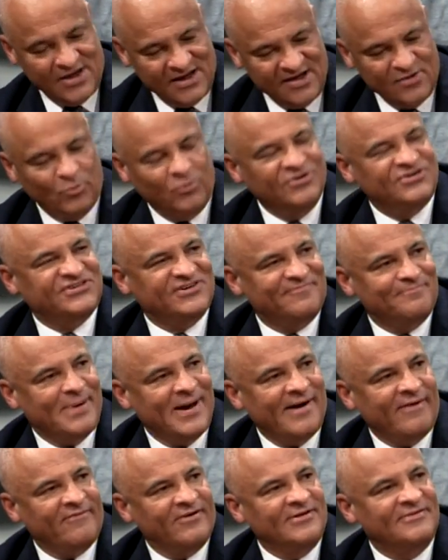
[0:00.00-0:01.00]
richer
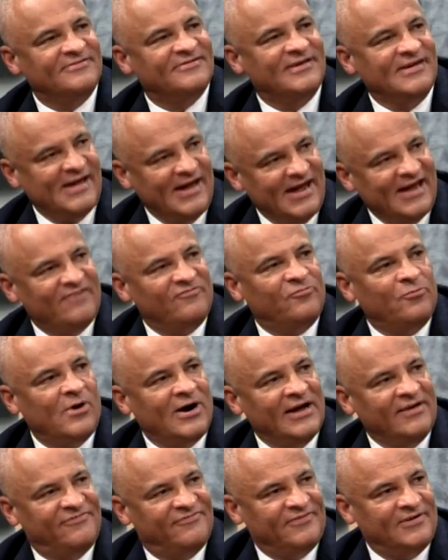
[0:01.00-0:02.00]
parents have
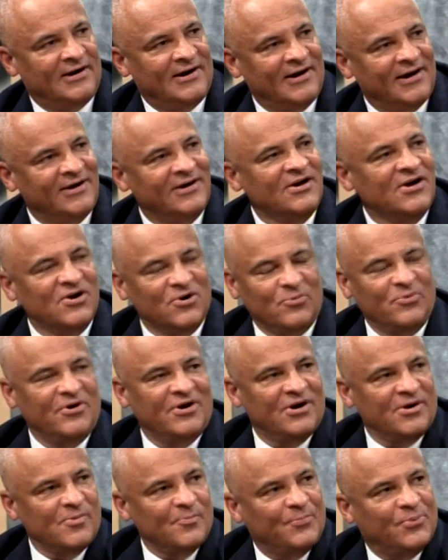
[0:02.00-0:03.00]
Wi-Fi where
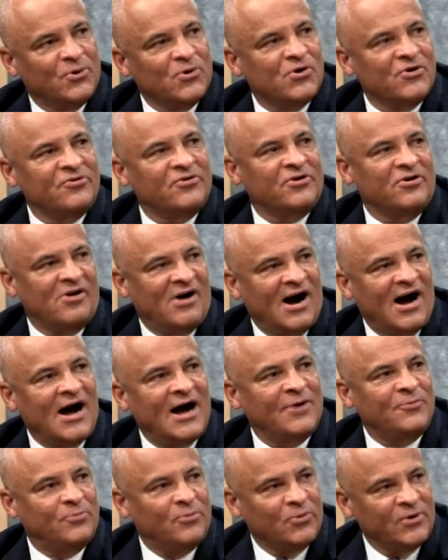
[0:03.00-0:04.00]
poor or
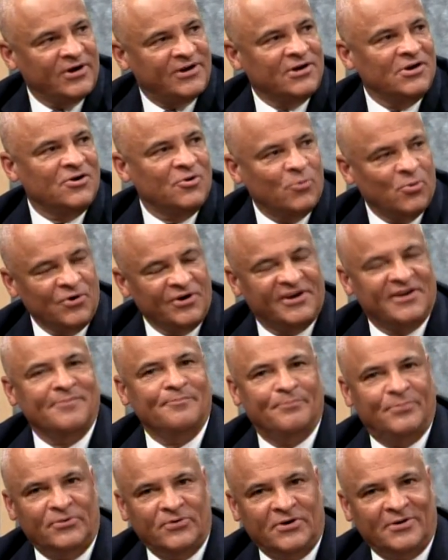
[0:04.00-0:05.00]
hardworking or working
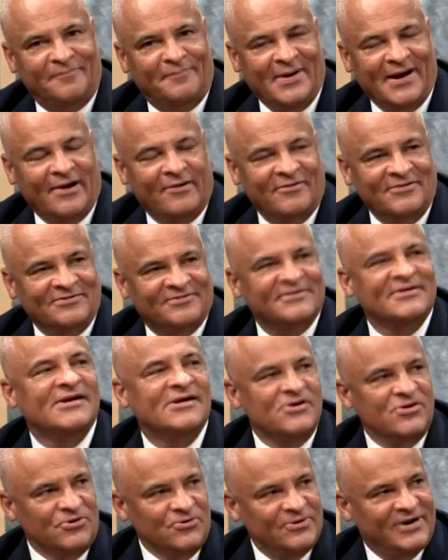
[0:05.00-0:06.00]
poor parents
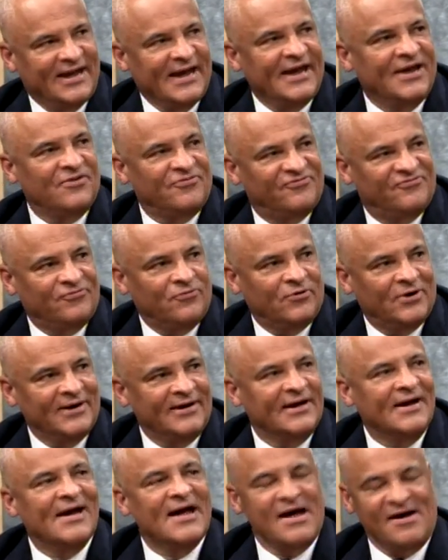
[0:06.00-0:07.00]
who can't afford?
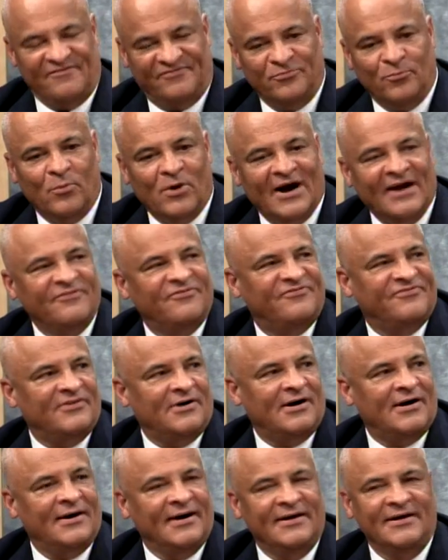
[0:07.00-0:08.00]

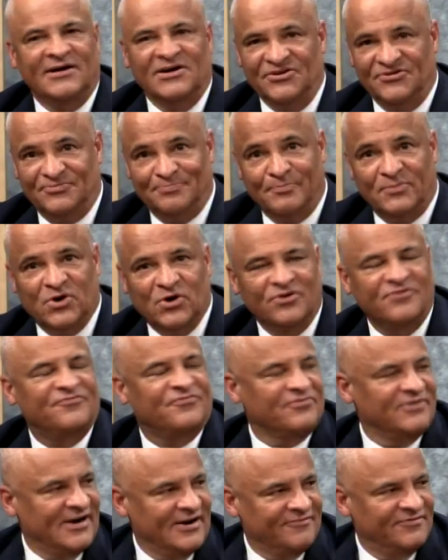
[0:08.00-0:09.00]
Wi-Fi is good for
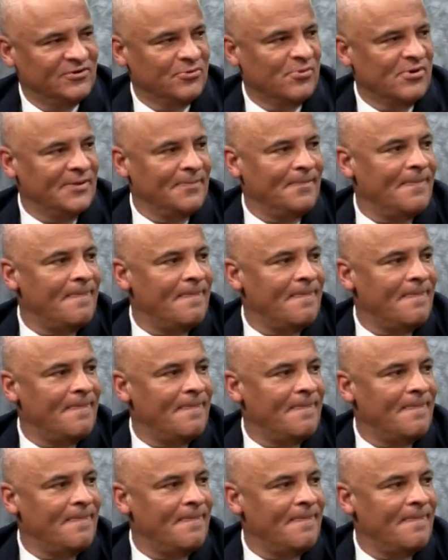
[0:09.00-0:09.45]
everyone.